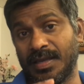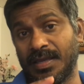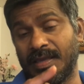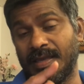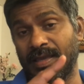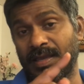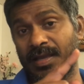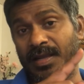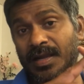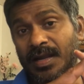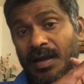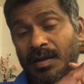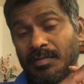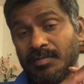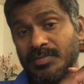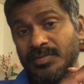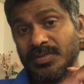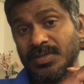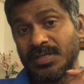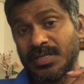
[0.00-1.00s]
he
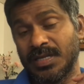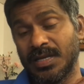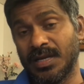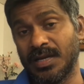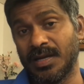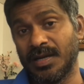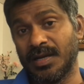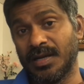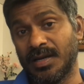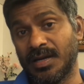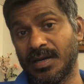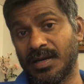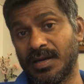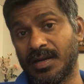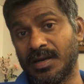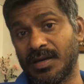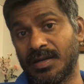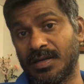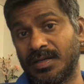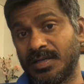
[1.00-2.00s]
comes
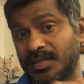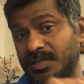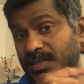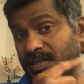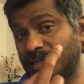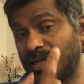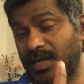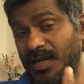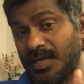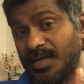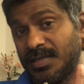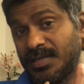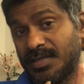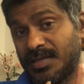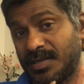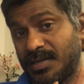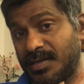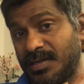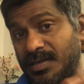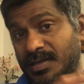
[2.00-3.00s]
uh,
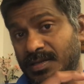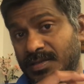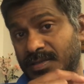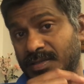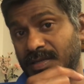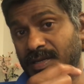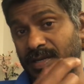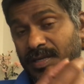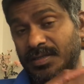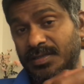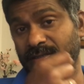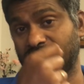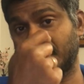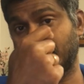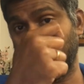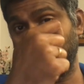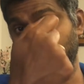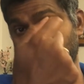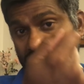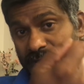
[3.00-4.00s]
disguised he disguises
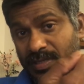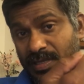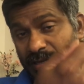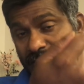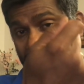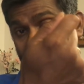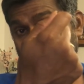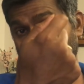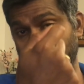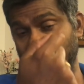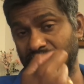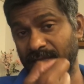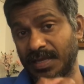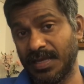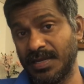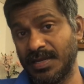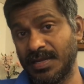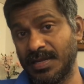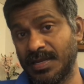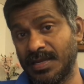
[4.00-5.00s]
himself and
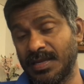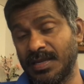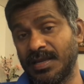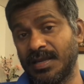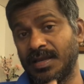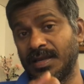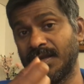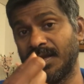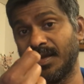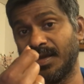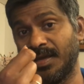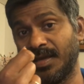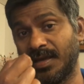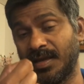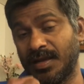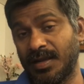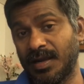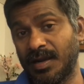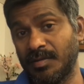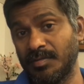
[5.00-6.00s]
then he
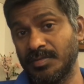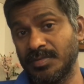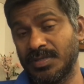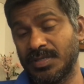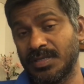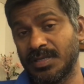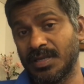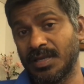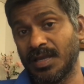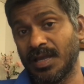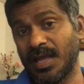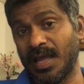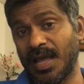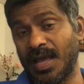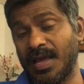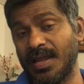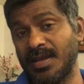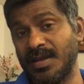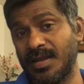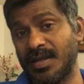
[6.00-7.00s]
comes
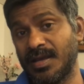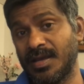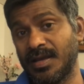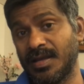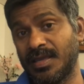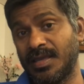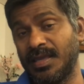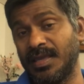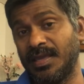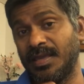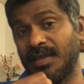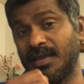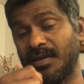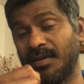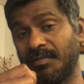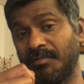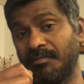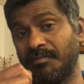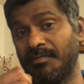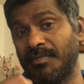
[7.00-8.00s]
and he
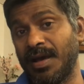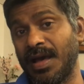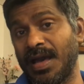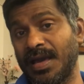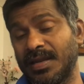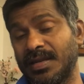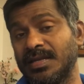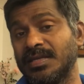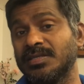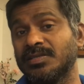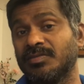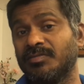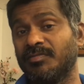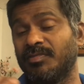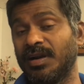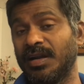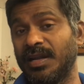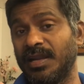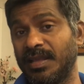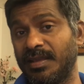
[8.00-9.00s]
marries
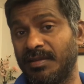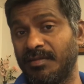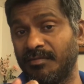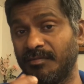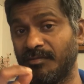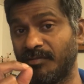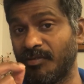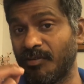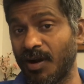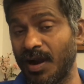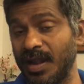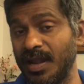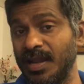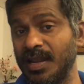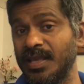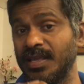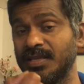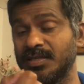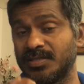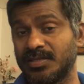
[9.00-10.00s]
valli
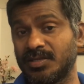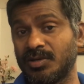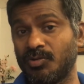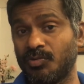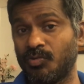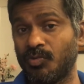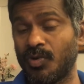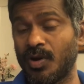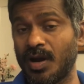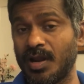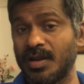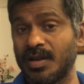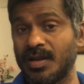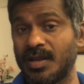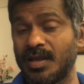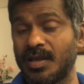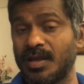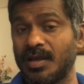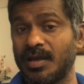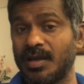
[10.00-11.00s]
valli is the one
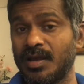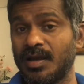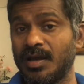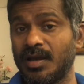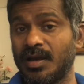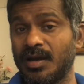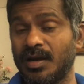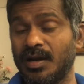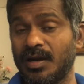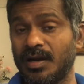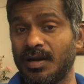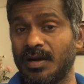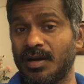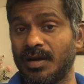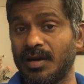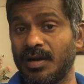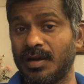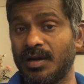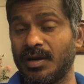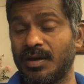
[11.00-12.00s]

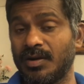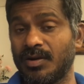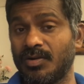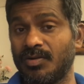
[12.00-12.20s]
uh,